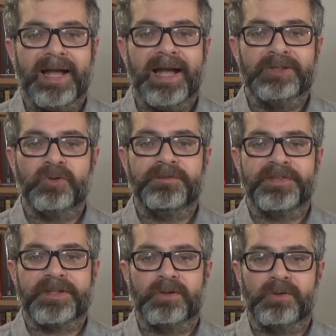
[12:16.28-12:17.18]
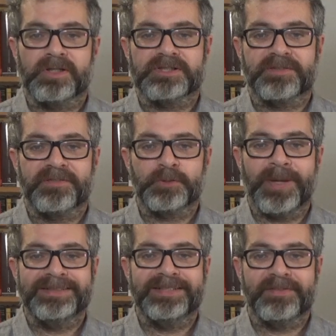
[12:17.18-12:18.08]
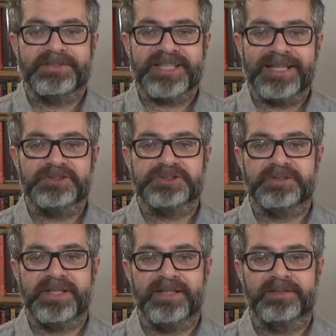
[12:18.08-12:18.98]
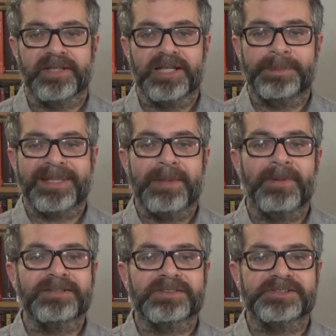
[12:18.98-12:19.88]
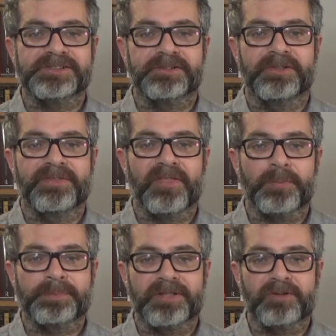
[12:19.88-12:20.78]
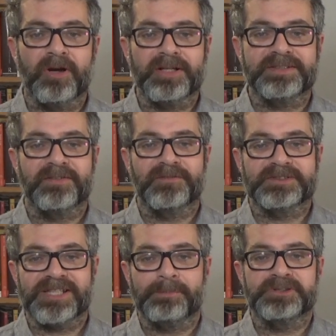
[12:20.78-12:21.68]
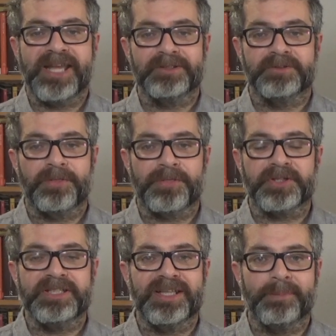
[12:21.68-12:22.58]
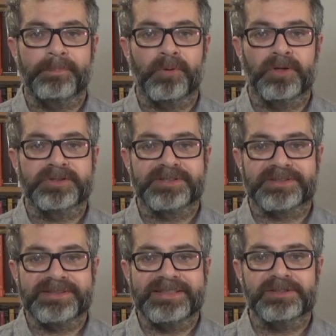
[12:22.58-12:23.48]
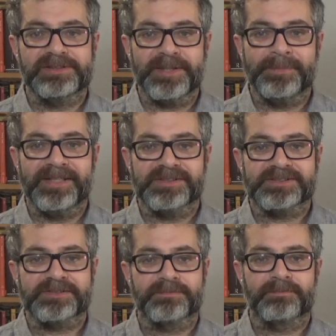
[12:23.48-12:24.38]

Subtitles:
And over the course of the 20th century, it became understood that the prerogative was subject to three important legal limits.